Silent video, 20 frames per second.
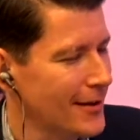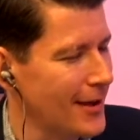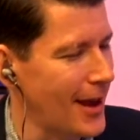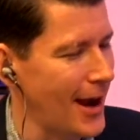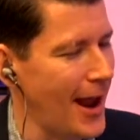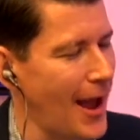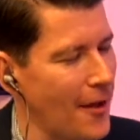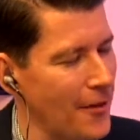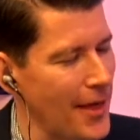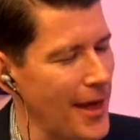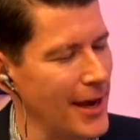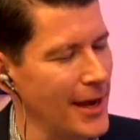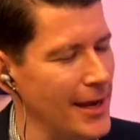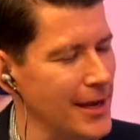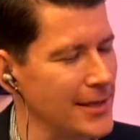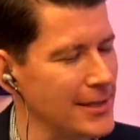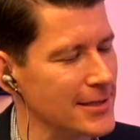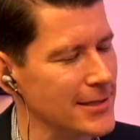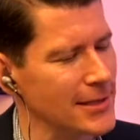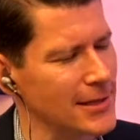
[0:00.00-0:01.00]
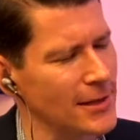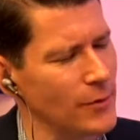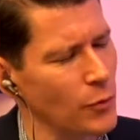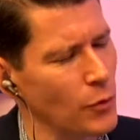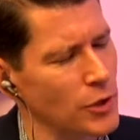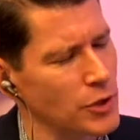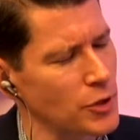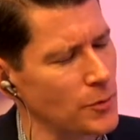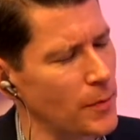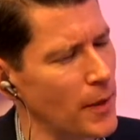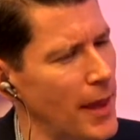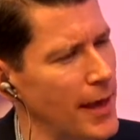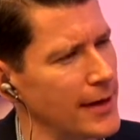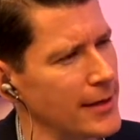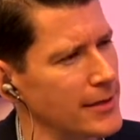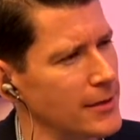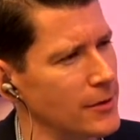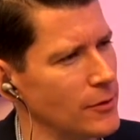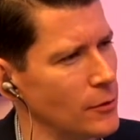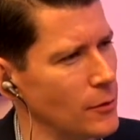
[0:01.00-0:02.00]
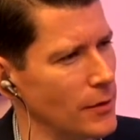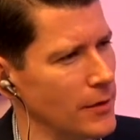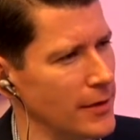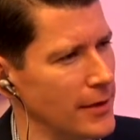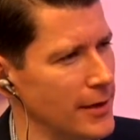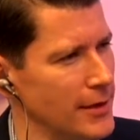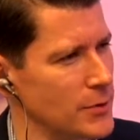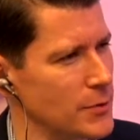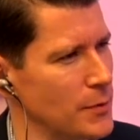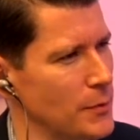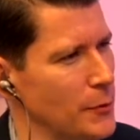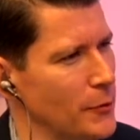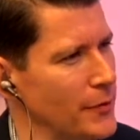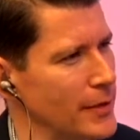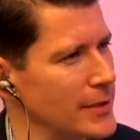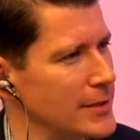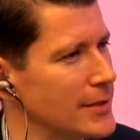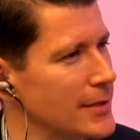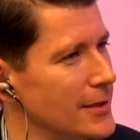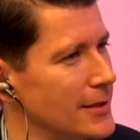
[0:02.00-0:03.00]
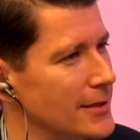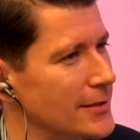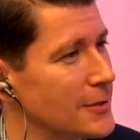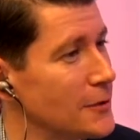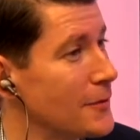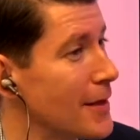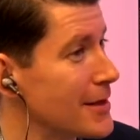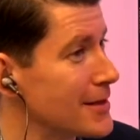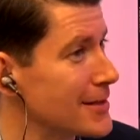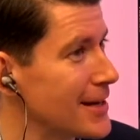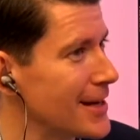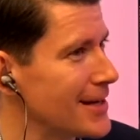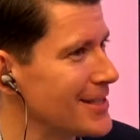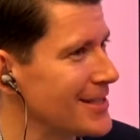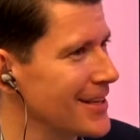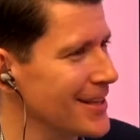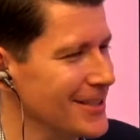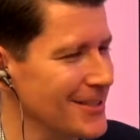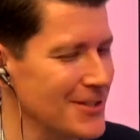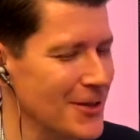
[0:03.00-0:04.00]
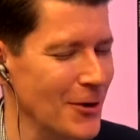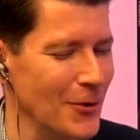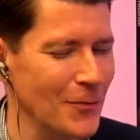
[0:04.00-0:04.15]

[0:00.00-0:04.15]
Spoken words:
kind of how that ends and then what you're planning to do with it as we move into 2018.